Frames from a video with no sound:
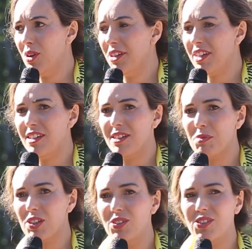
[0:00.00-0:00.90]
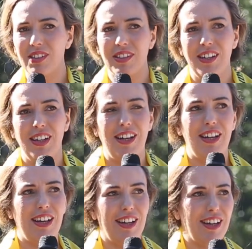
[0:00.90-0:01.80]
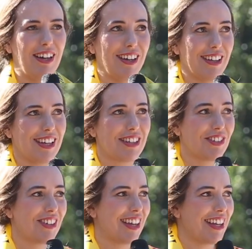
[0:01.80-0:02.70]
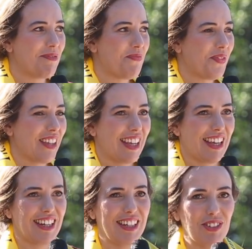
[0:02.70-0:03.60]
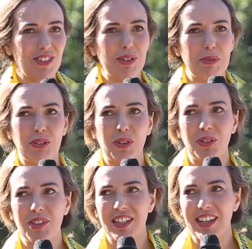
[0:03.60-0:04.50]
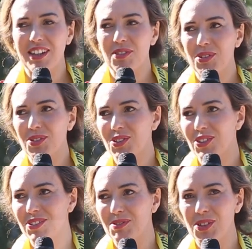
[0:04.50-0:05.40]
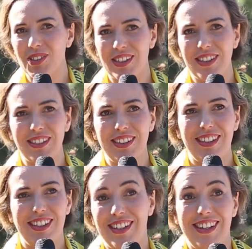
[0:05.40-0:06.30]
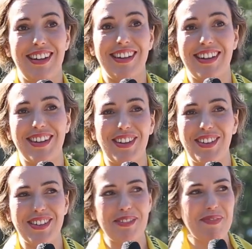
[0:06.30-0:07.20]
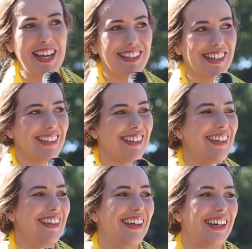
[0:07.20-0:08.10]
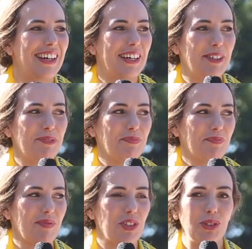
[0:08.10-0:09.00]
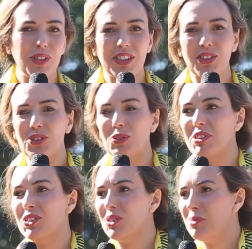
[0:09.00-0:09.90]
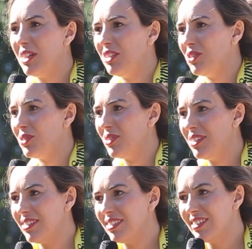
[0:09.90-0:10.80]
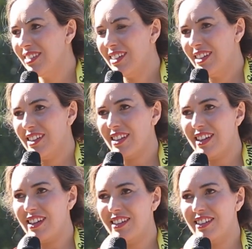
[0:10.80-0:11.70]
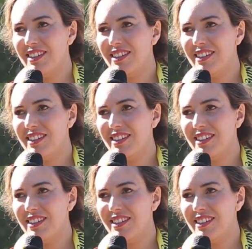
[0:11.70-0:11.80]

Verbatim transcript: lorikeet up close yesterday, and I saw about 30 kangaroos on the roadside. It was amazing. Julian has told me so many stories. He